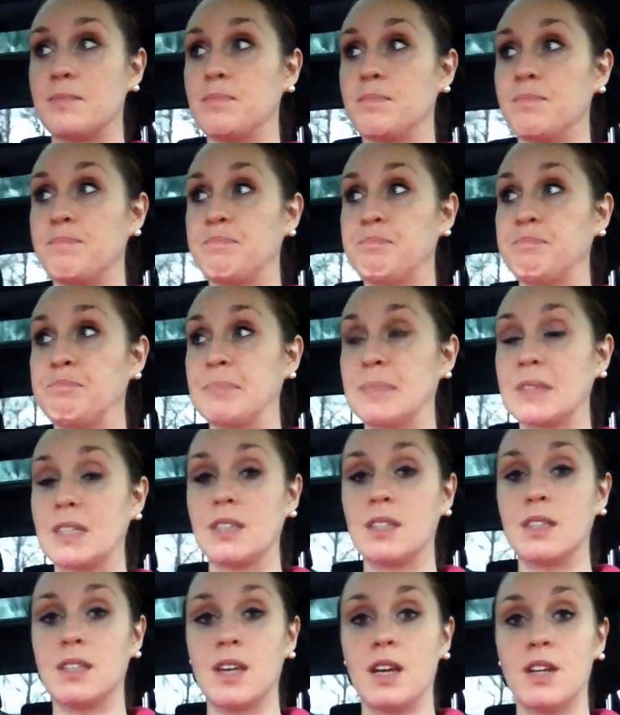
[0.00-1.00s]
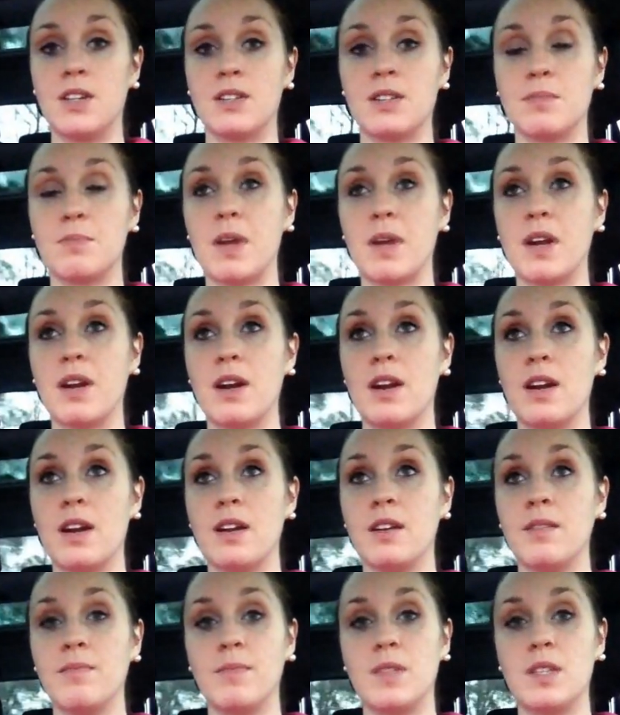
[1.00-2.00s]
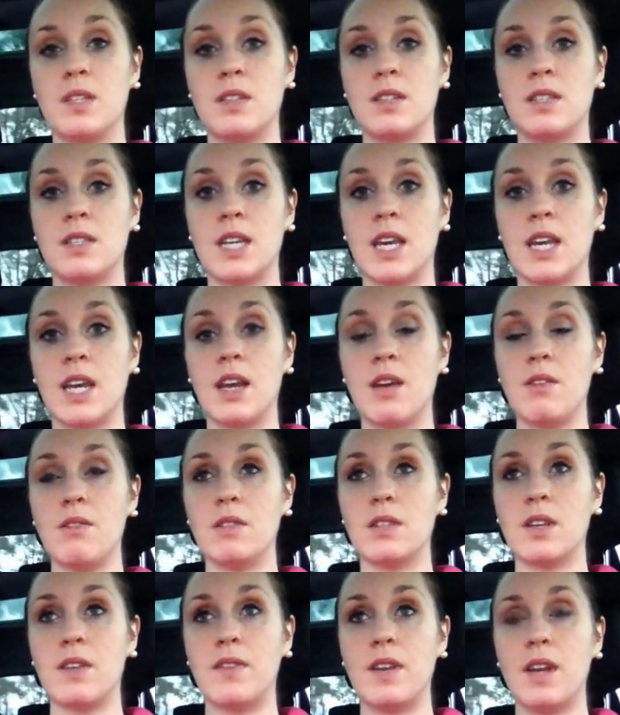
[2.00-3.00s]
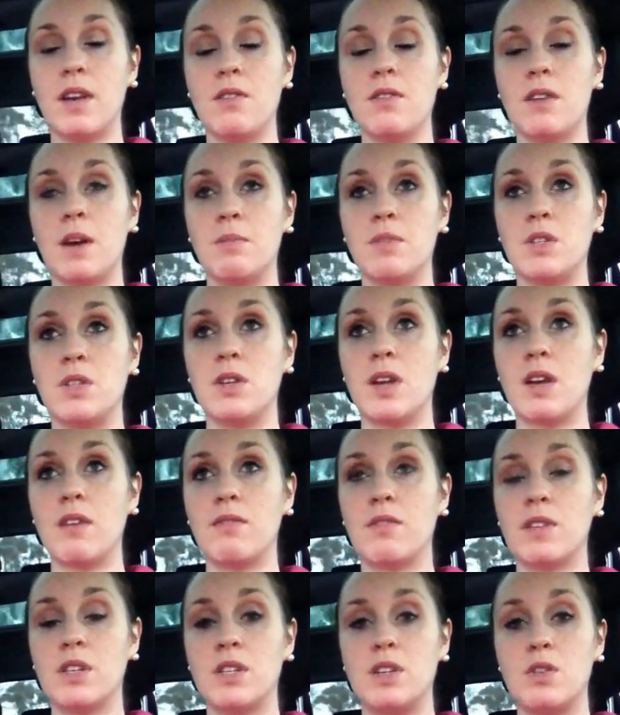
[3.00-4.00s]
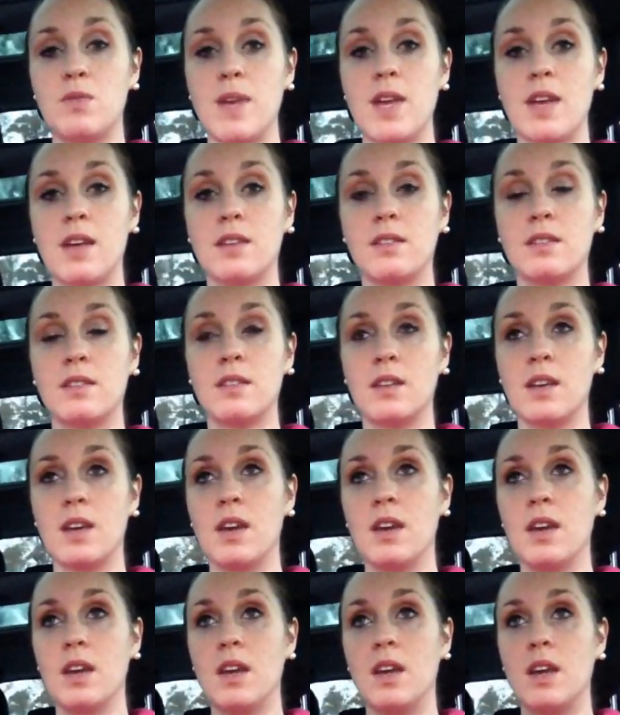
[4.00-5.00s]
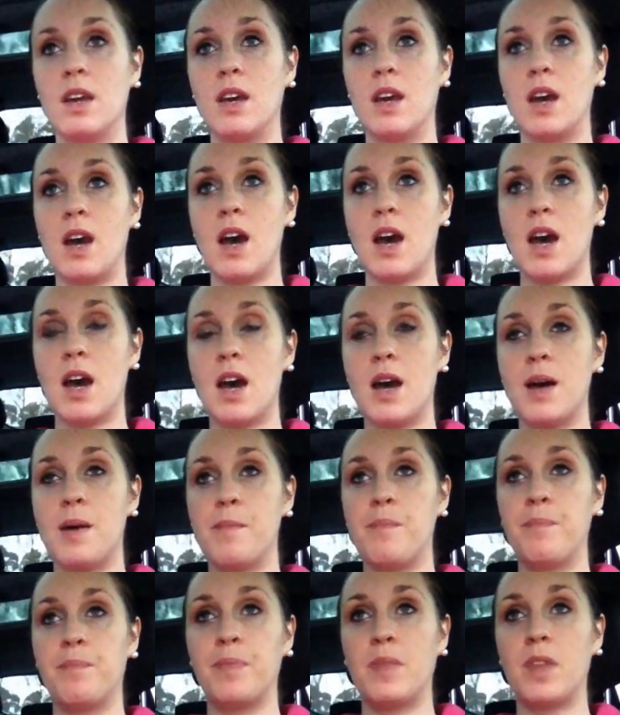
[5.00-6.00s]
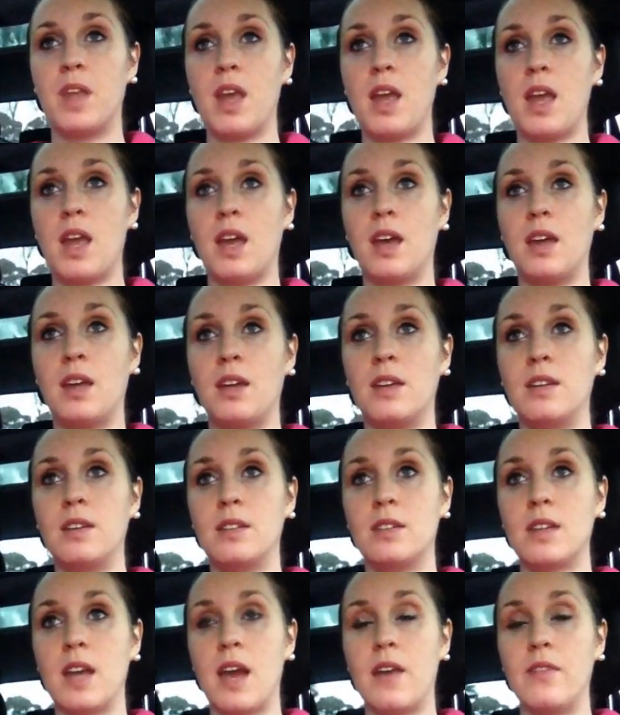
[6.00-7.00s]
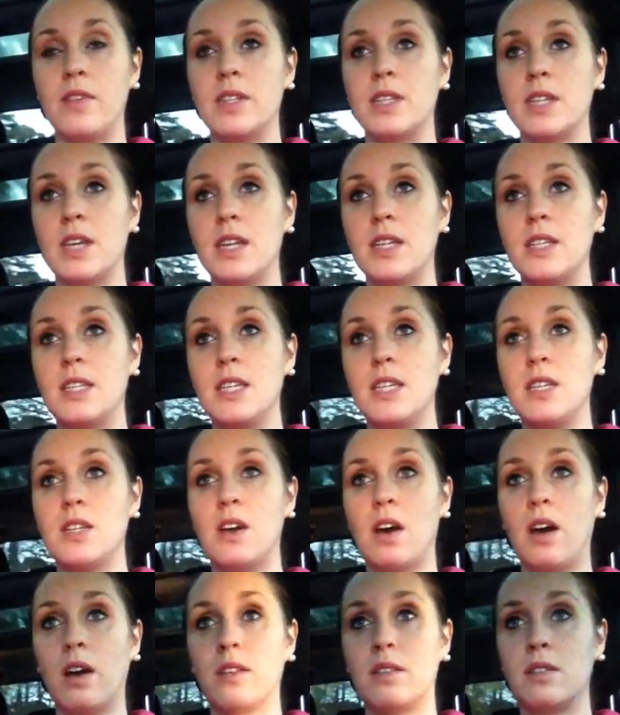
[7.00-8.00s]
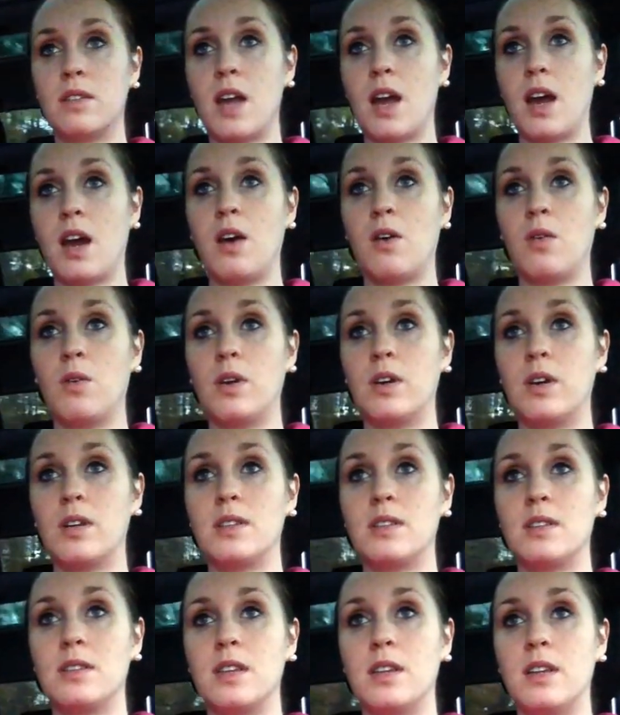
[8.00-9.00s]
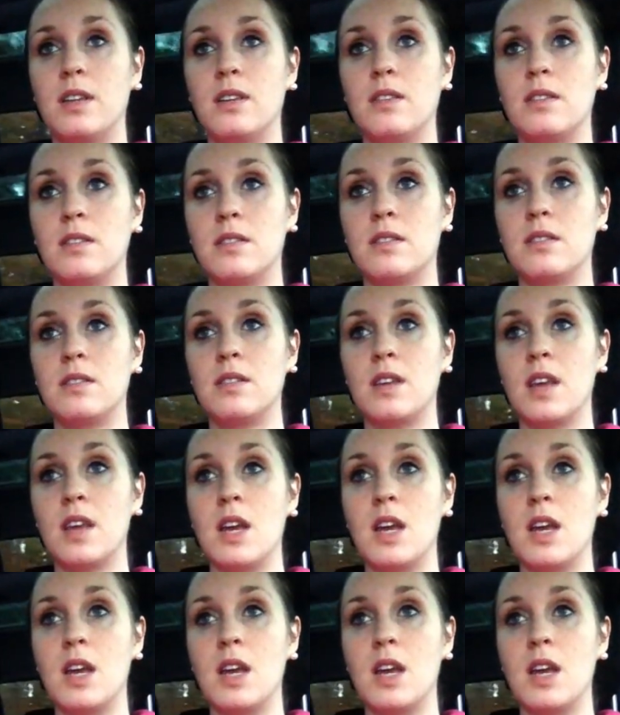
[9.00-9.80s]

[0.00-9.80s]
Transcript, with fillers: I just better stick it out, tough it out. I'm doing it for two weeks. Um, and I haven't done a detox now since